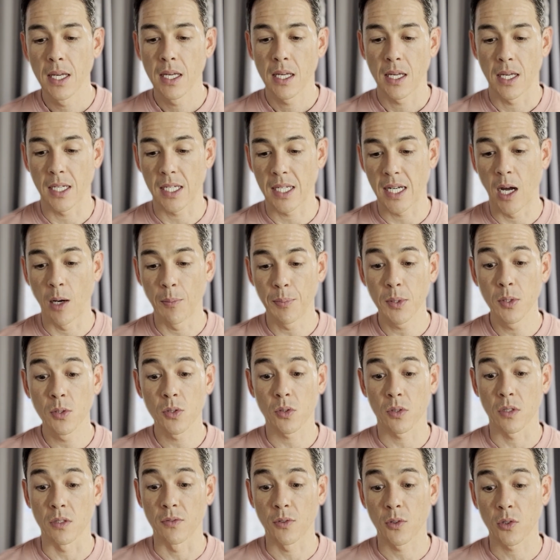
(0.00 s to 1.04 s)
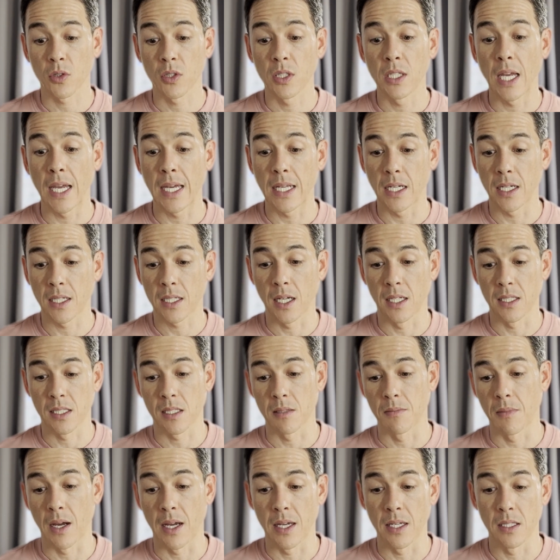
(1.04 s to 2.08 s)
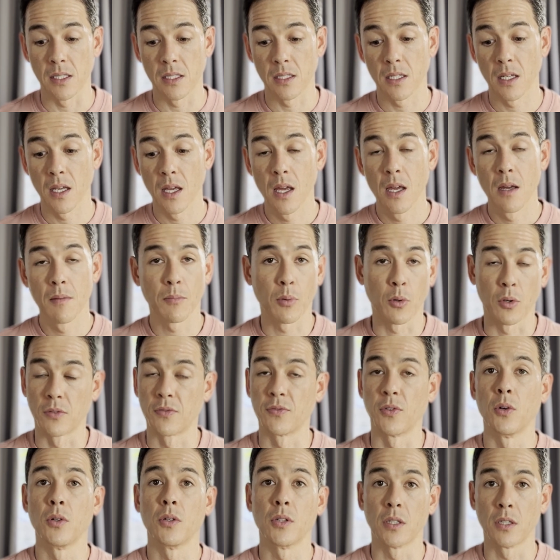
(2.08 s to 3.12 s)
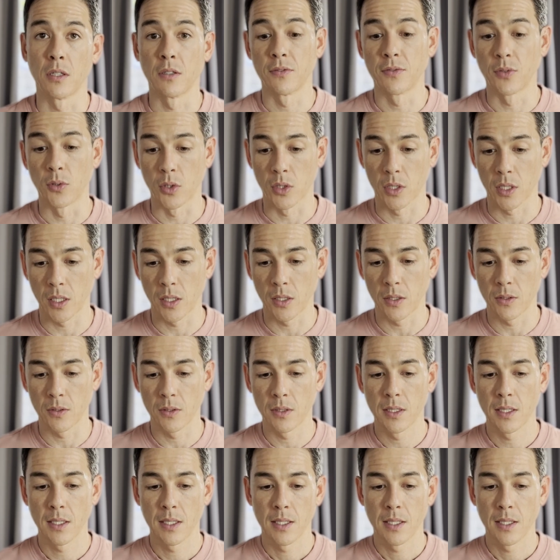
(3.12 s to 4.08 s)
it can help you sort of create a customized portfolio for you.